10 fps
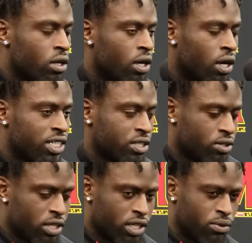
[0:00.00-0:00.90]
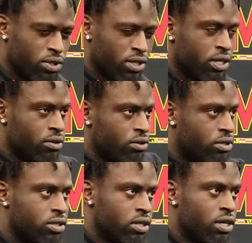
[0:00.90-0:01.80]
I actually don't think there was a
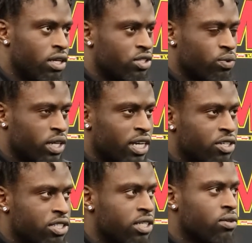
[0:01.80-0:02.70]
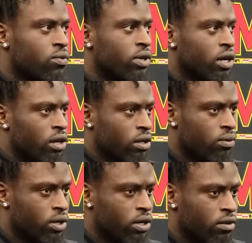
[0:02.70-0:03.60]
huge swing in energy. We all
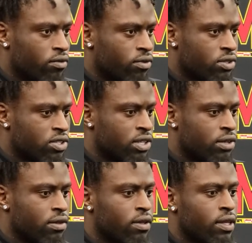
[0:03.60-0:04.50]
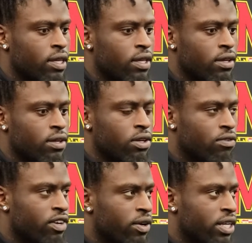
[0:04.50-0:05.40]
were still, you know,
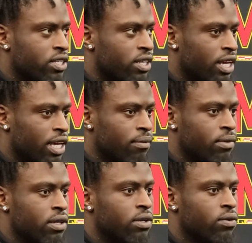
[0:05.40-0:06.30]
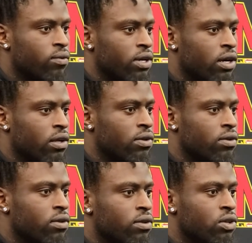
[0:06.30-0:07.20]
very into the game, and we all
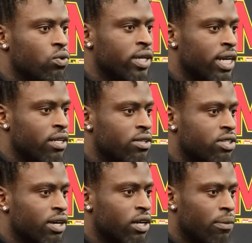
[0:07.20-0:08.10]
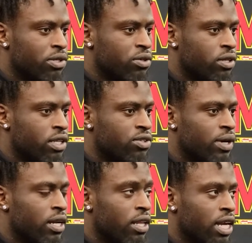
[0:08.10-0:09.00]
knew we had still had opportunity, and so we
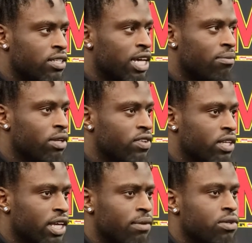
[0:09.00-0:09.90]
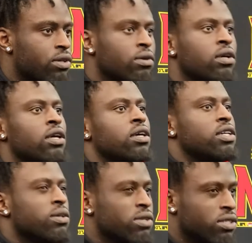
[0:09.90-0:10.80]
had a lot of time left in the game. So
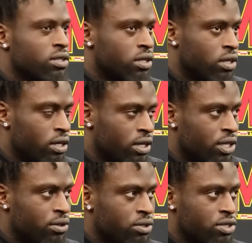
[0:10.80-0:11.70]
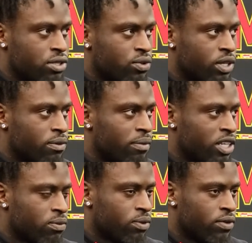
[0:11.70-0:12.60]
it wasn't a huge swing of
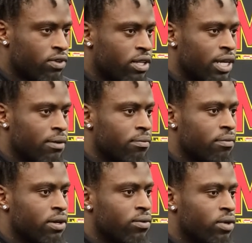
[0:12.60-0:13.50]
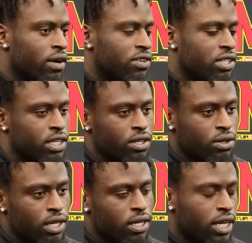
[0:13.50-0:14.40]
momentum, we feel like. Obviously didn't go
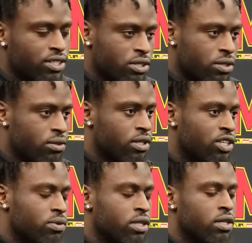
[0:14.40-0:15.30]
down and execute as we